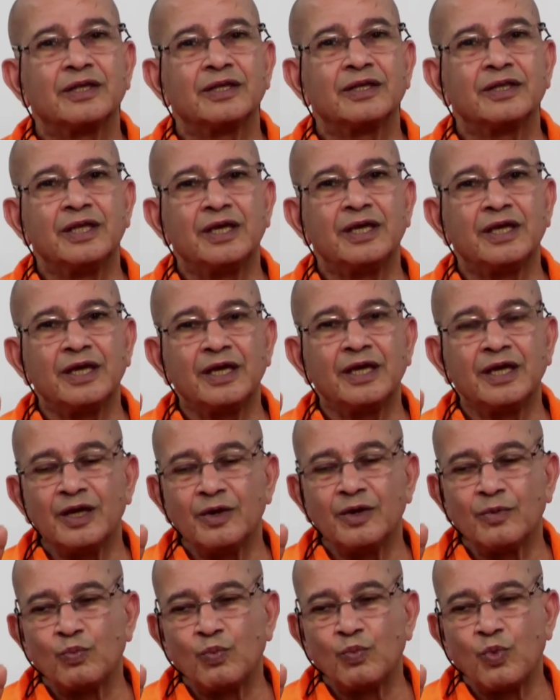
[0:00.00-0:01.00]
the
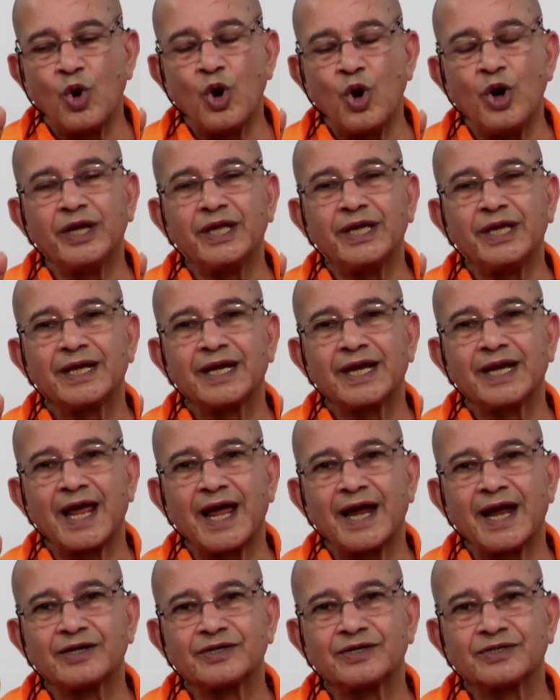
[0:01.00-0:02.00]
more he
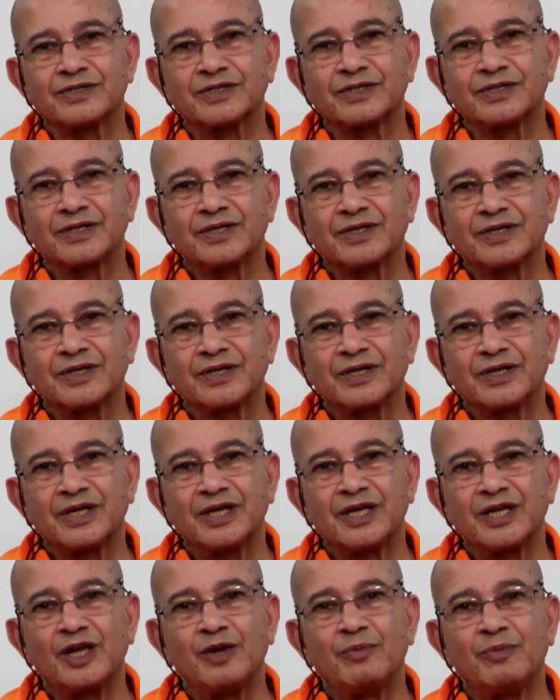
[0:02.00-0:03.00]
reacts,
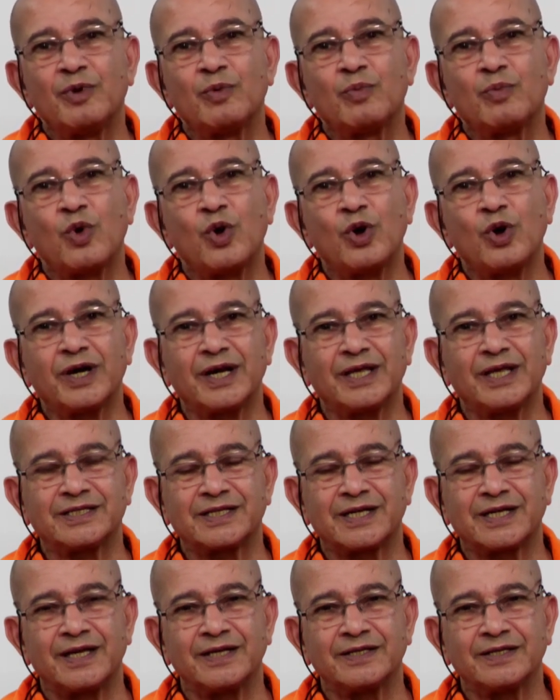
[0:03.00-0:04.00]
he'll be more
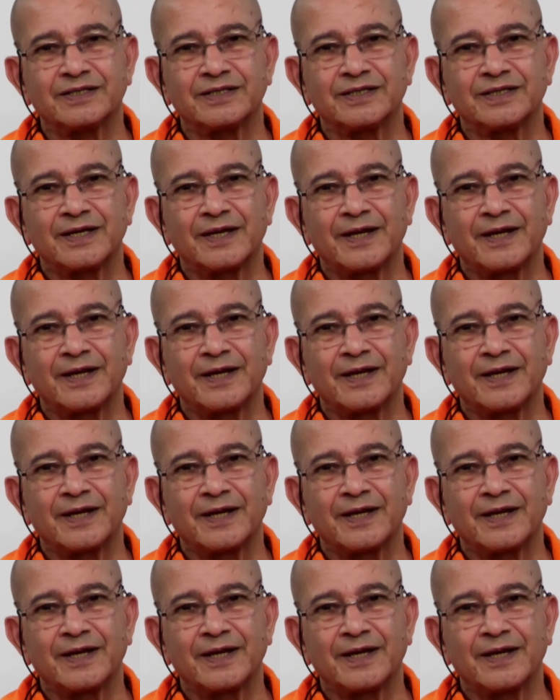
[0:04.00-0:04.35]
restless.